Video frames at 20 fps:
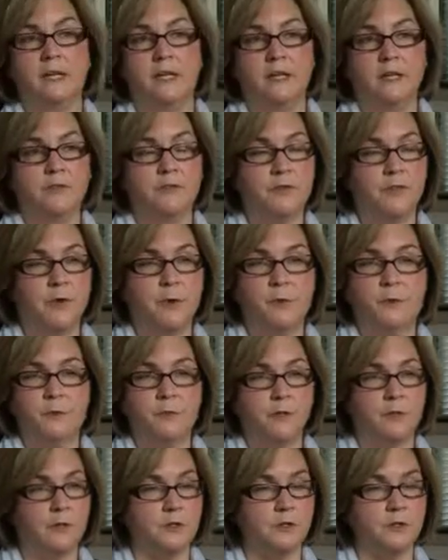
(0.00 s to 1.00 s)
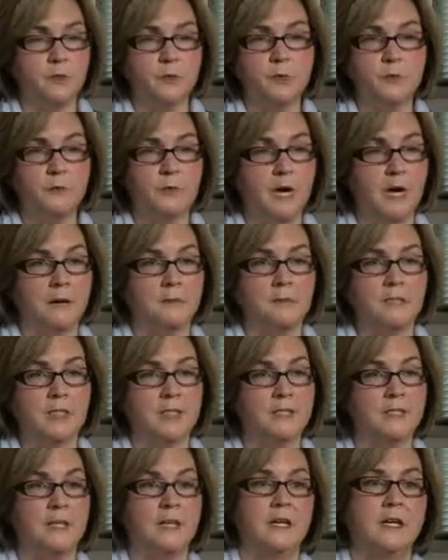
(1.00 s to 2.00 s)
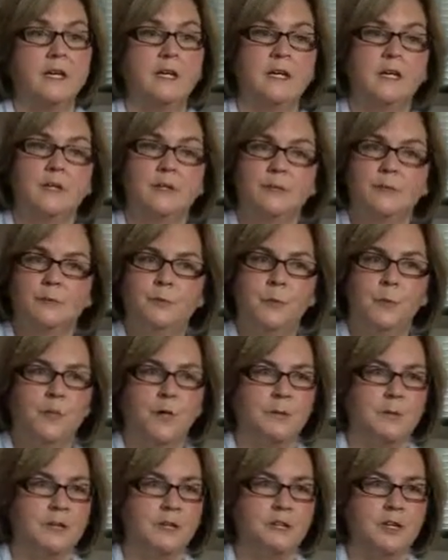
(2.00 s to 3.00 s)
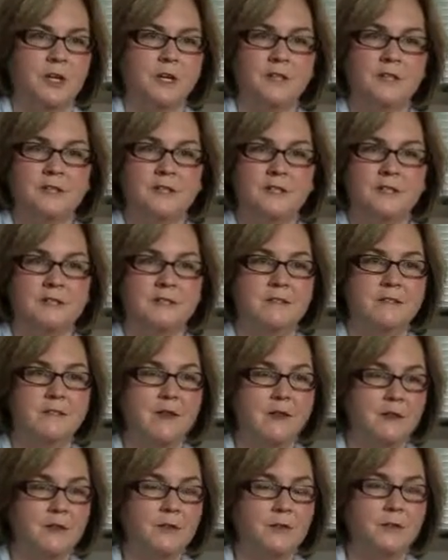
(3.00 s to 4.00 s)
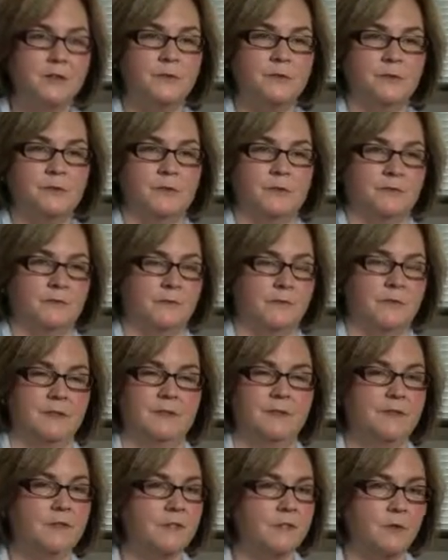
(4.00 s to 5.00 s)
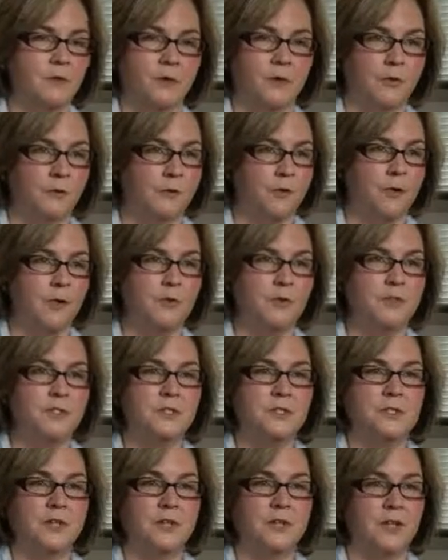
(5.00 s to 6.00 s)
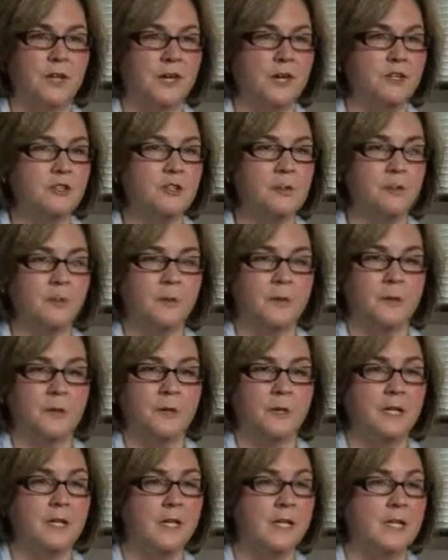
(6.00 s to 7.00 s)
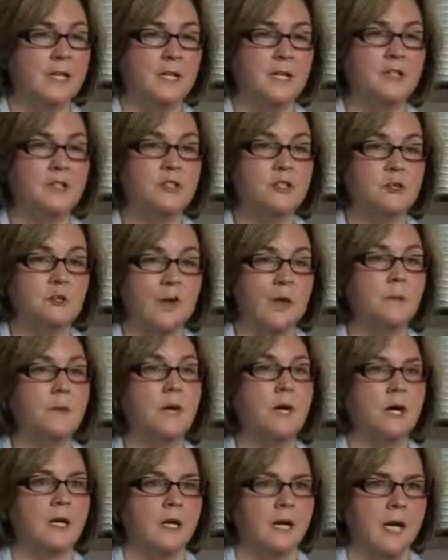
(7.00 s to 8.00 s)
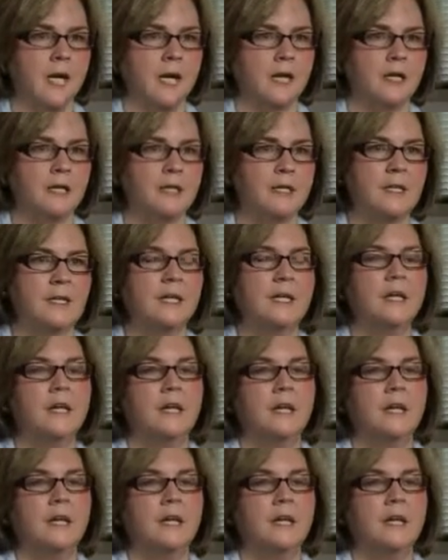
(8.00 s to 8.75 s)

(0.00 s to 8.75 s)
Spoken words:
And if a concerned mom says, boy, my child has another sore throat, do you think I should bring him in? I think it's strep again.